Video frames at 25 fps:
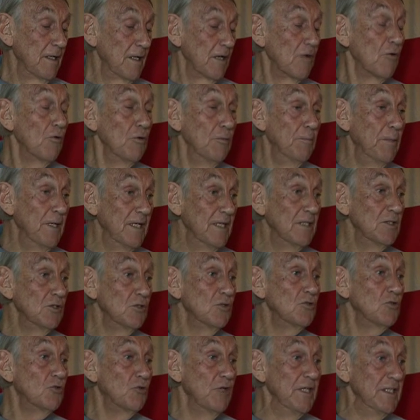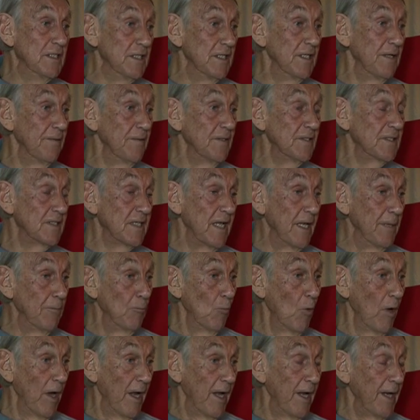could be treated in the same
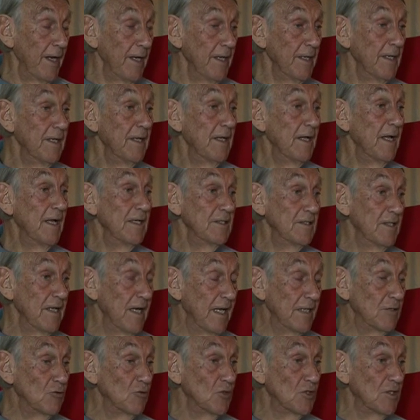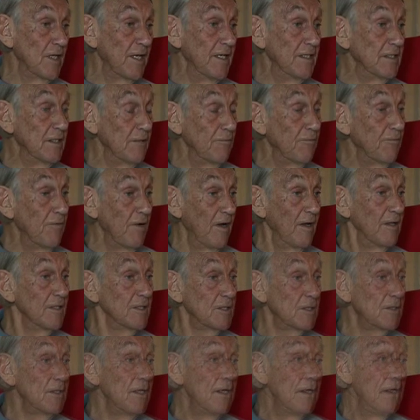way as the electoral studies in
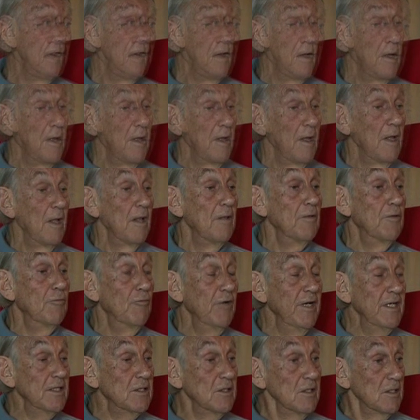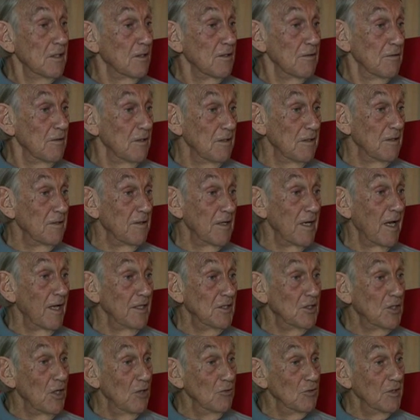France. The reason that I
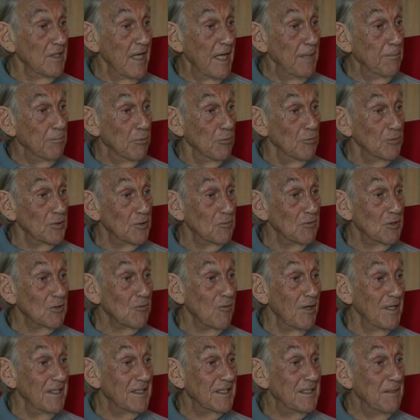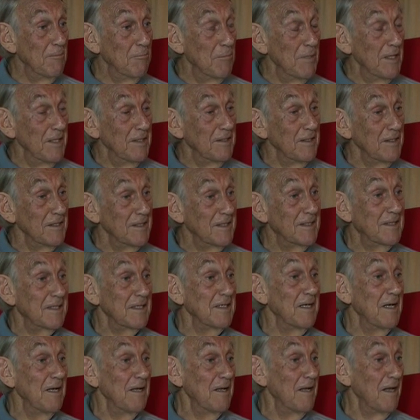chose Naples was quite simply that
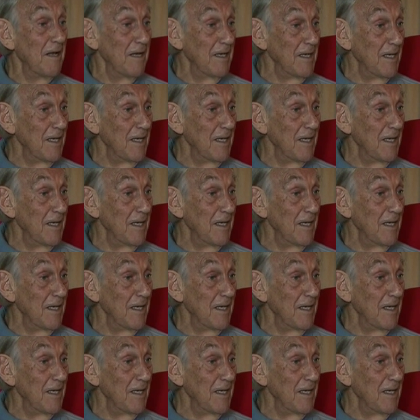I